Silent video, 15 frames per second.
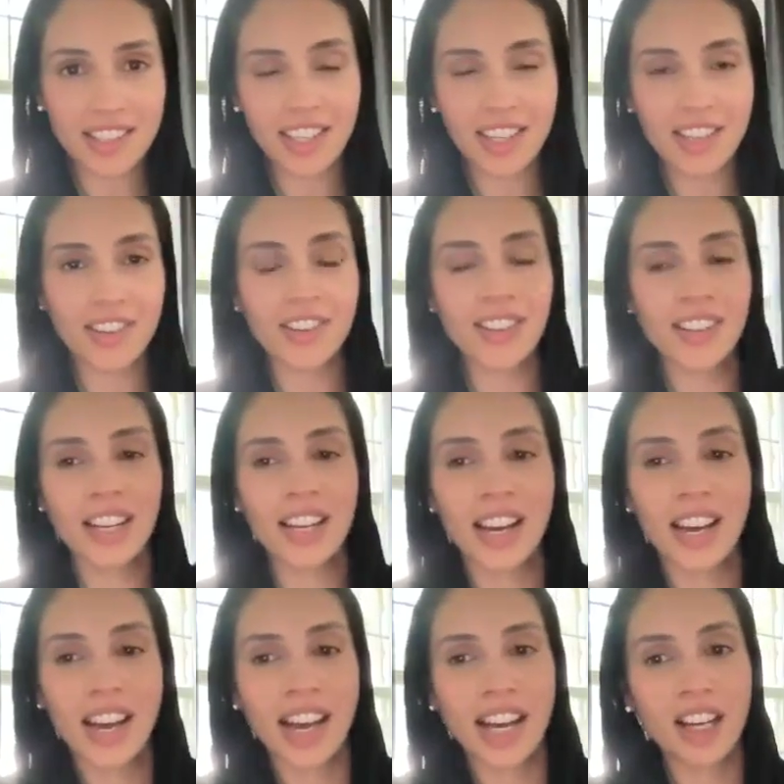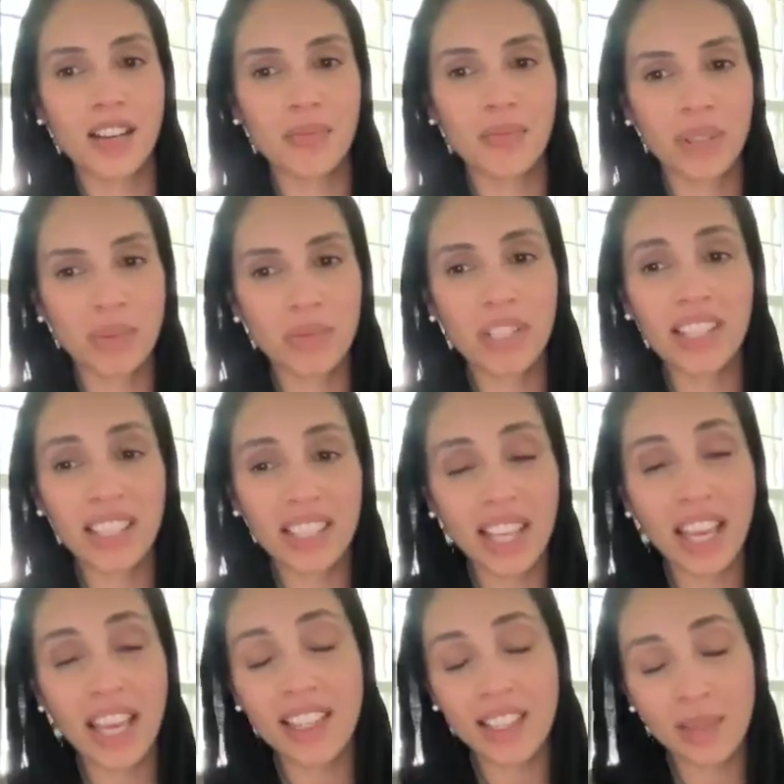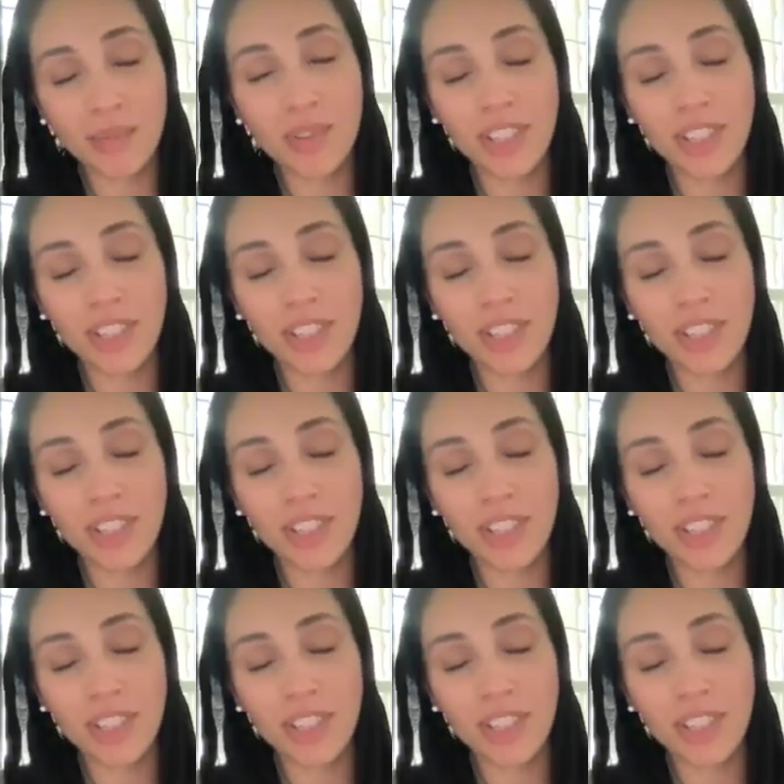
you know, but really they end up